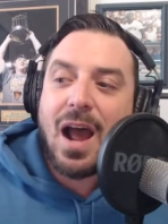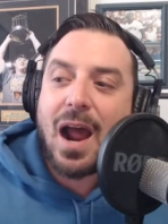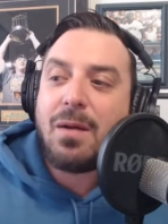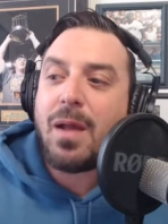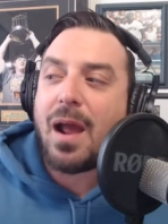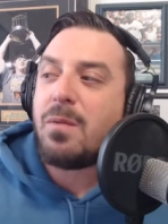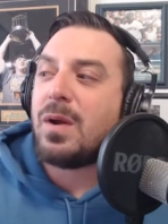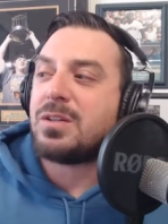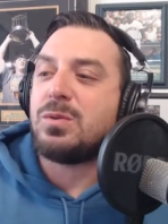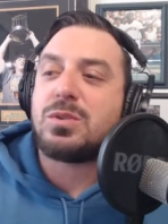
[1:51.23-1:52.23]
I
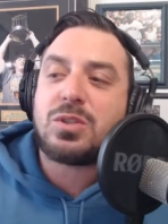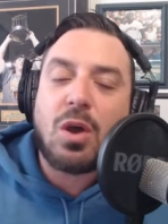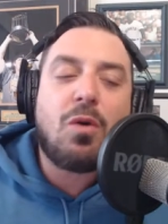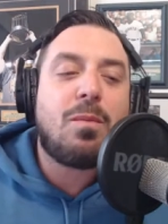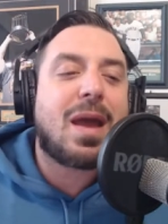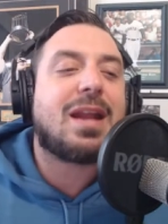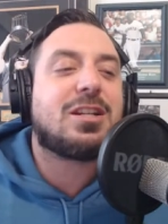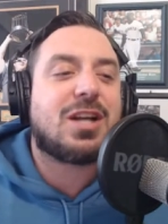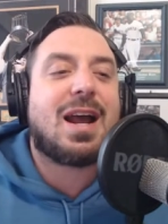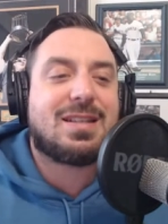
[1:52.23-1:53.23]
went to so many
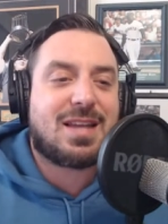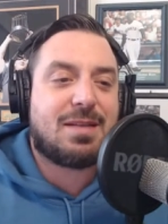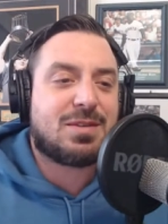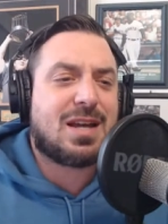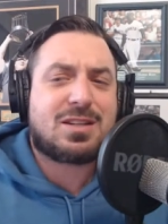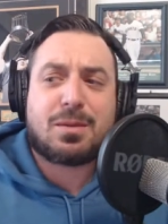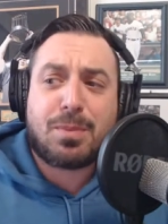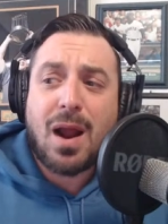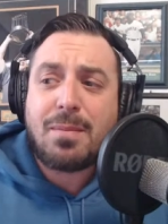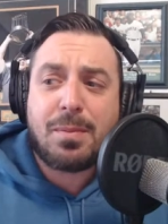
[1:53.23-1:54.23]
Giants games last year,
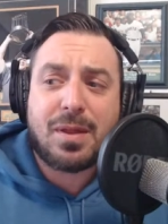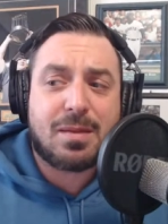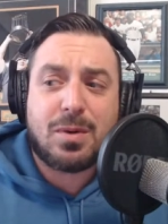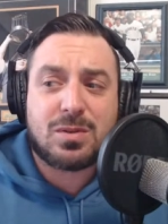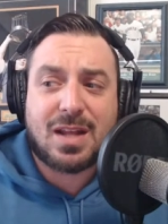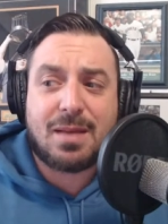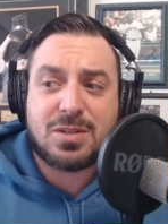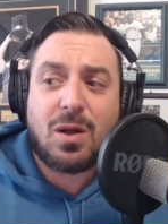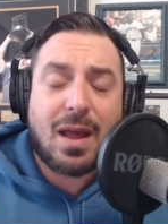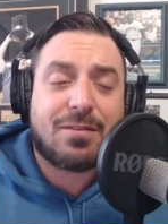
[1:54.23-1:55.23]
probably the most
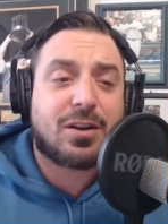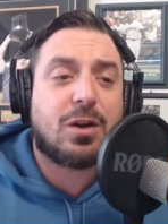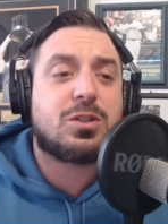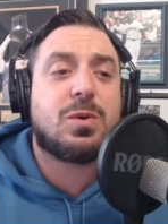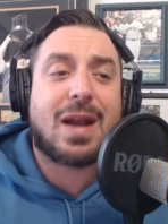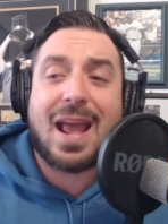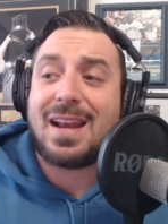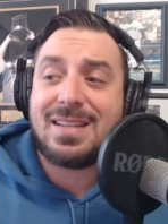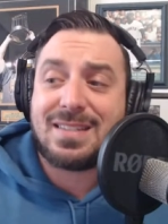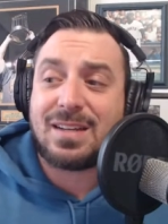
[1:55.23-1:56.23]
games I'll ever go to in
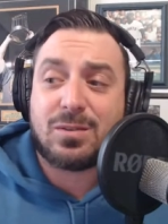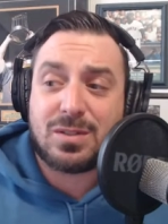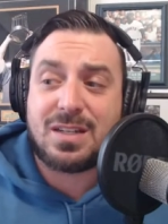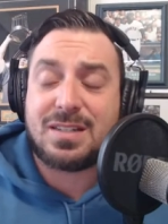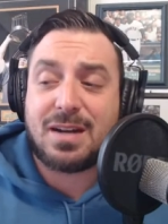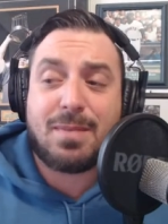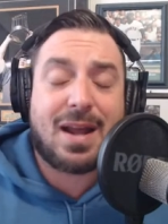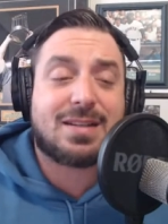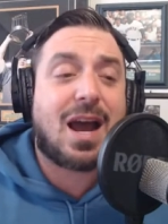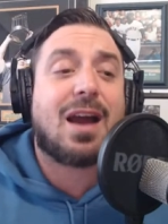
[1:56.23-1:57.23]
any single season in
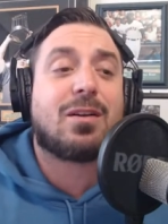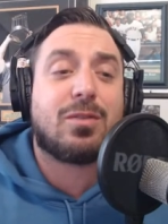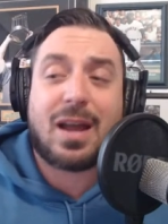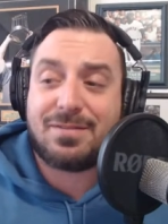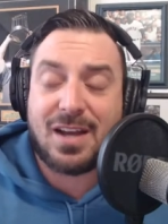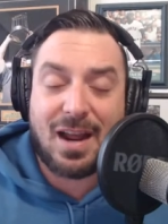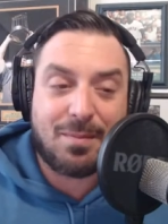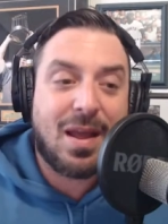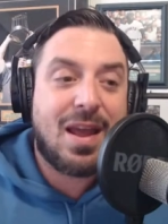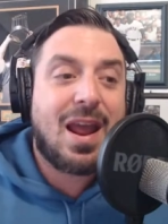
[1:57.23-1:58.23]
my entire
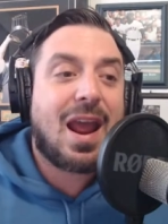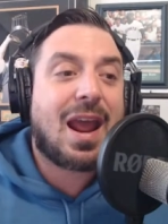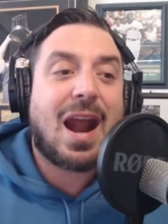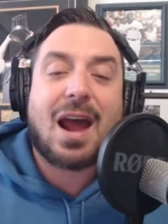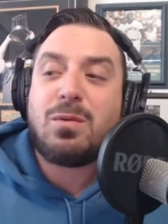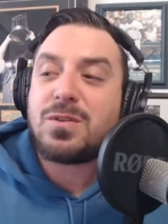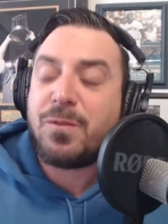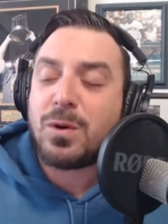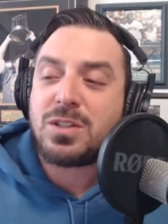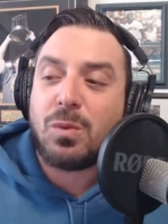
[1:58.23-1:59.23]
lifetime. And I was
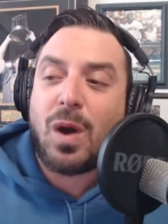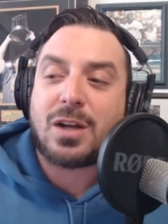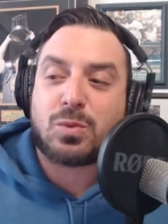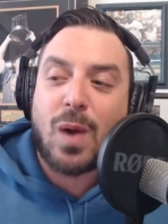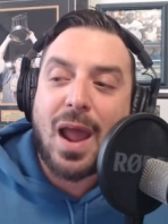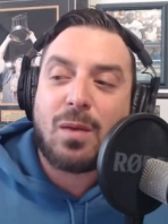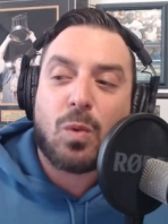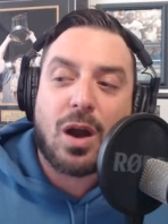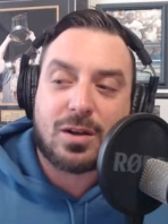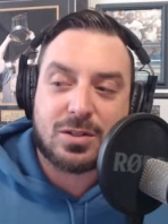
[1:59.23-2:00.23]
forced to watch Ryan
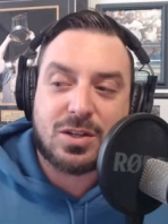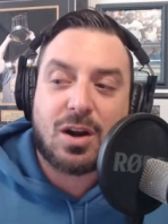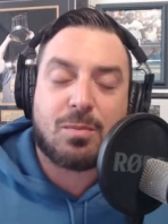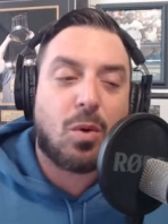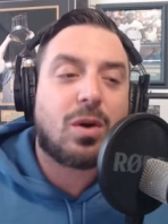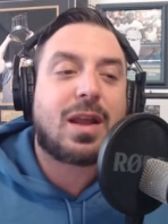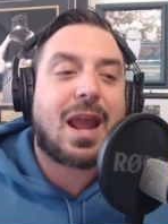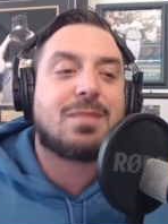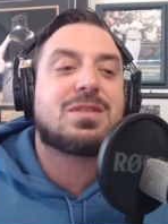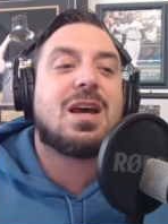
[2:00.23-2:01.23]
Walker start more
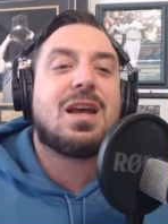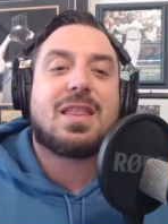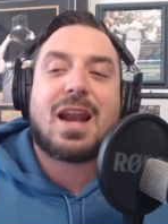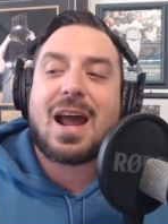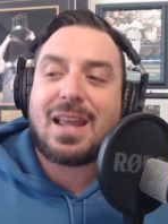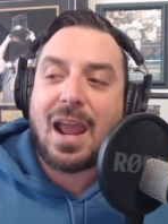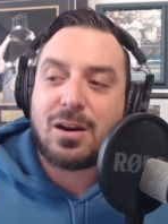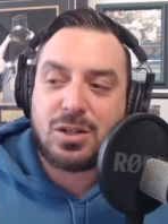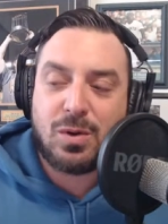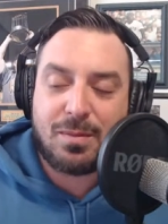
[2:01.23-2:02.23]
games than I
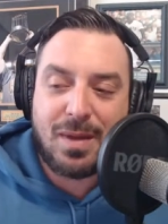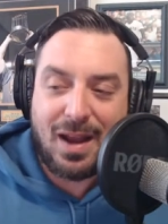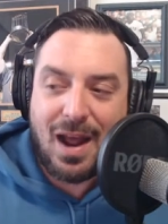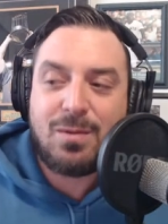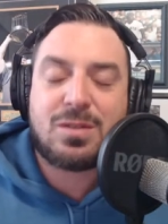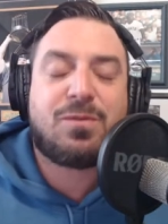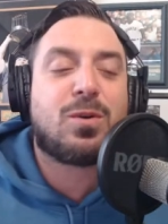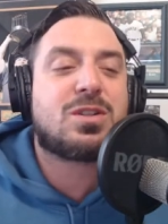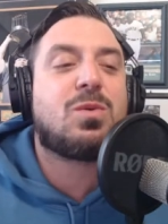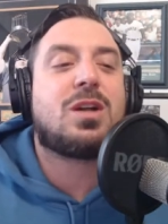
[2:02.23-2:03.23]
care to admit. I was
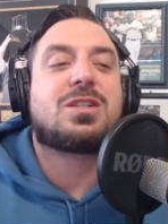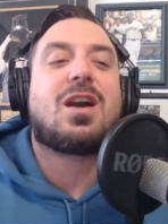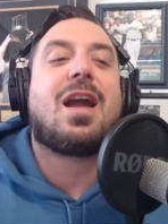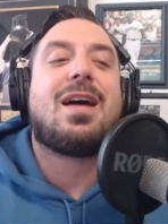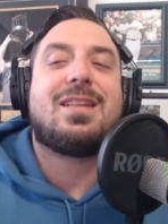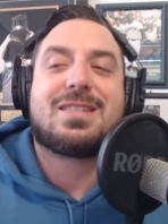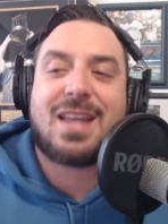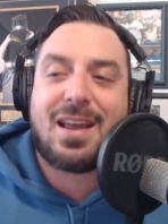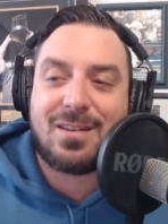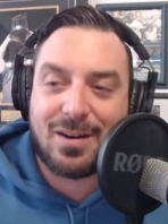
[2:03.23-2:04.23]
forced to watch Scott
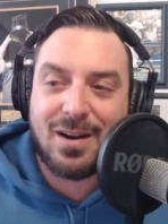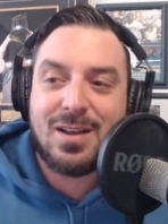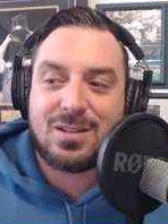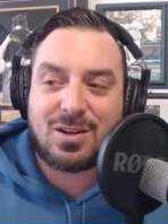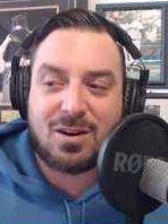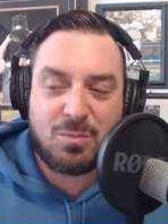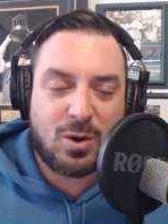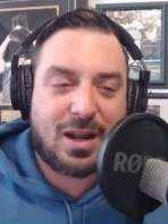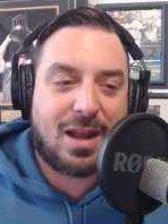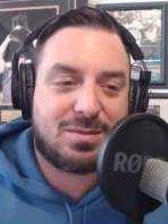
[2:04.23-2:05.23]
Alexander start
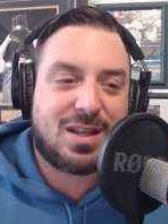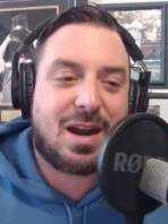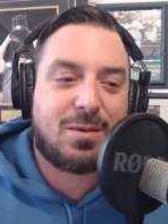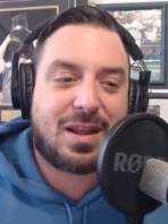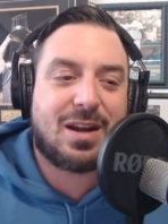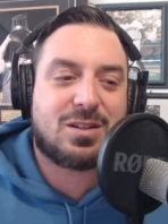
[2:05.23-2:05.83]
more games than I would care